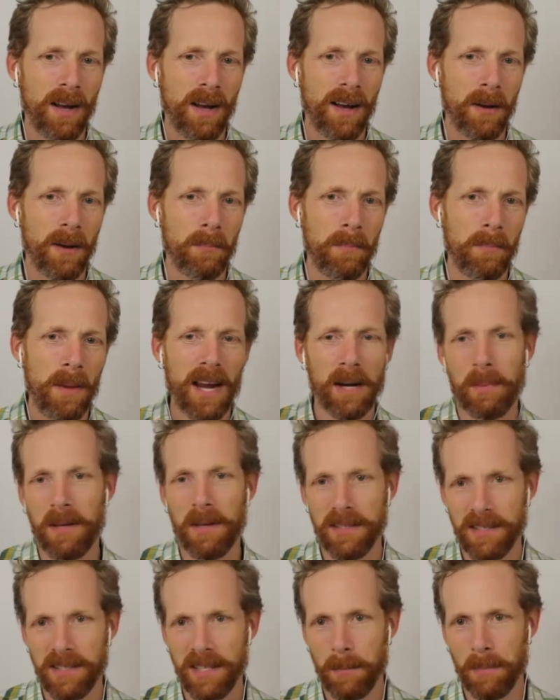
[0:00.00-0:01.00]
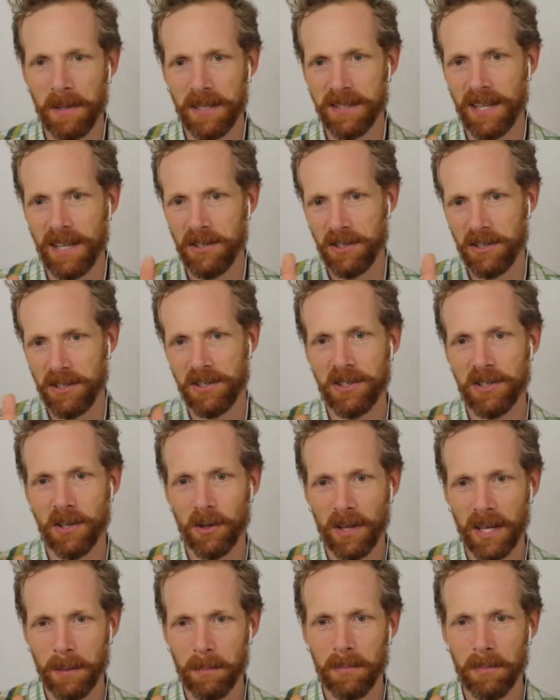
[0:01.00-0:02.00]
back bends, hip extensions, so
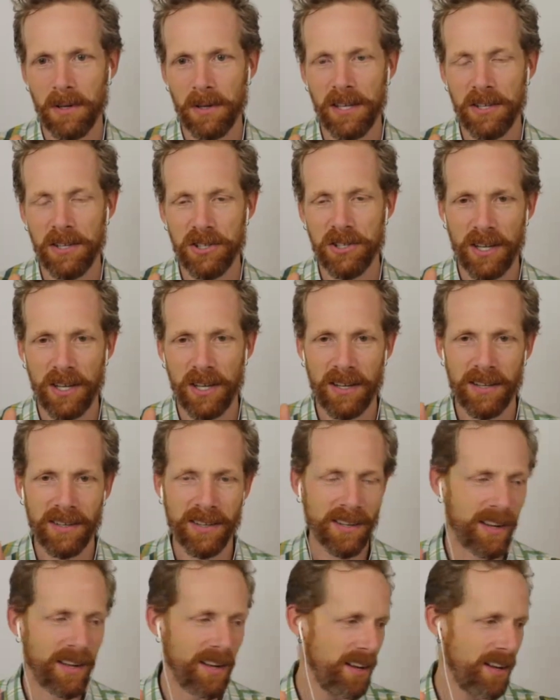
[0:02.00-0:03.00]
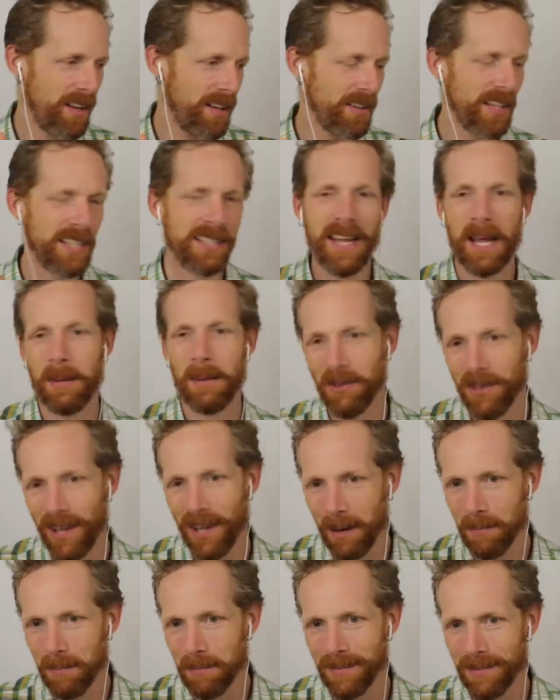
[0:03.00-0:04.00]
like bridge and like
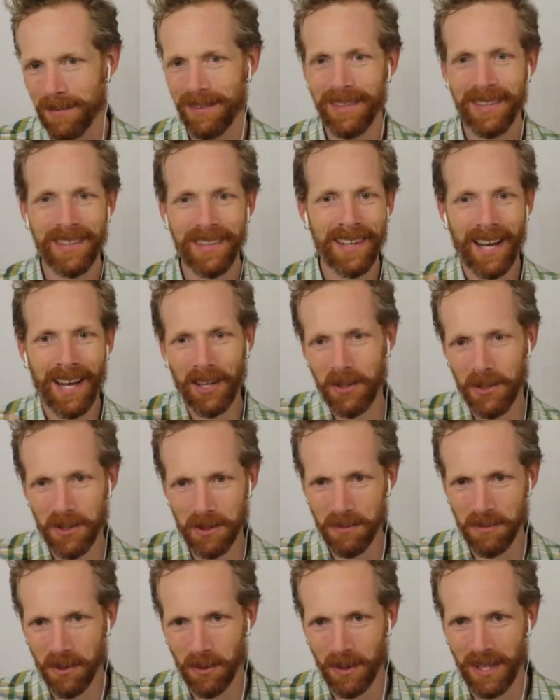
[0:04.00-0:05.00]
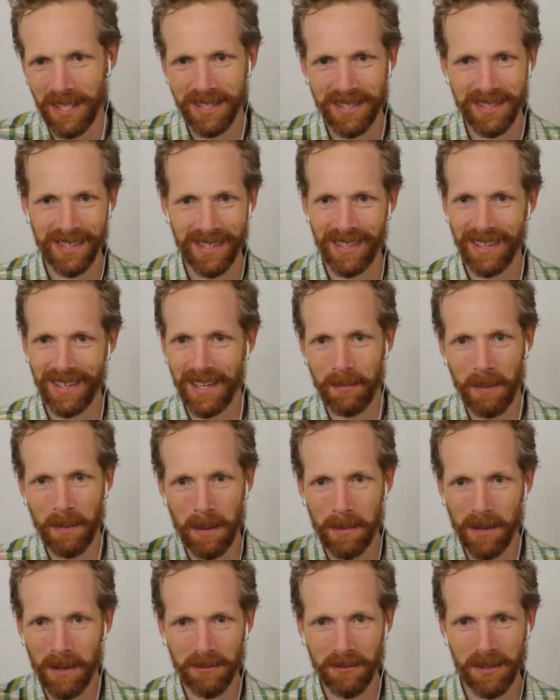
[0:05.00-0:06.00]
tabletop. And I'll do some twists, and then maybe
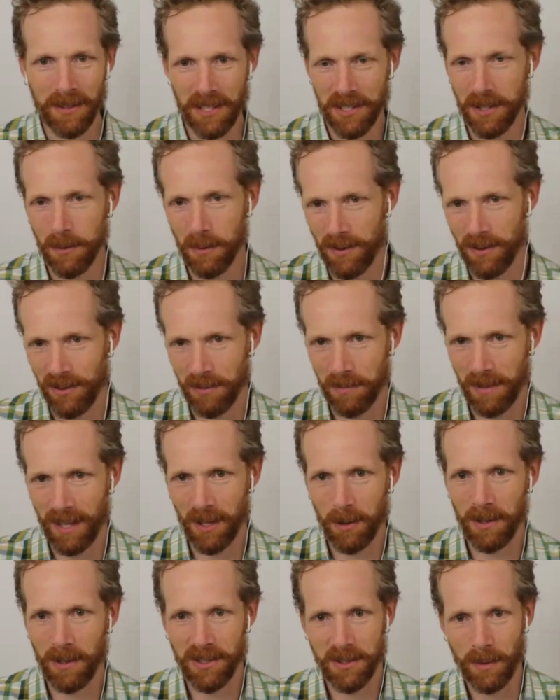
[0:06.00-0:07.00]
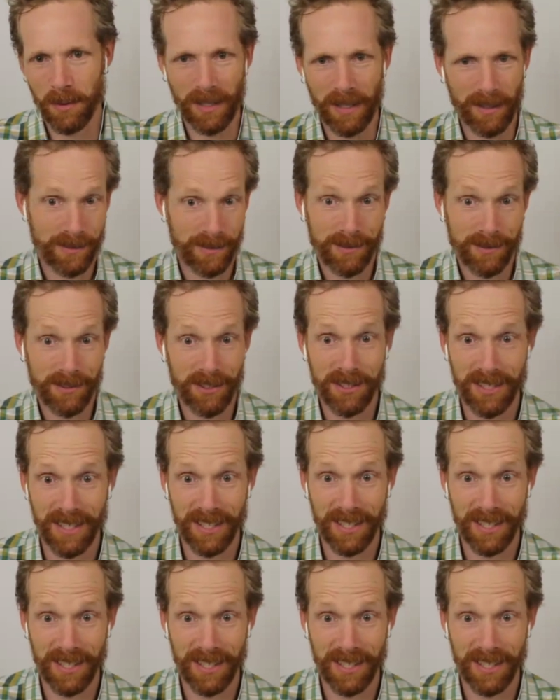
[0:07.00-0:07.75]
I'll finish it with some kettlebell swings just to get.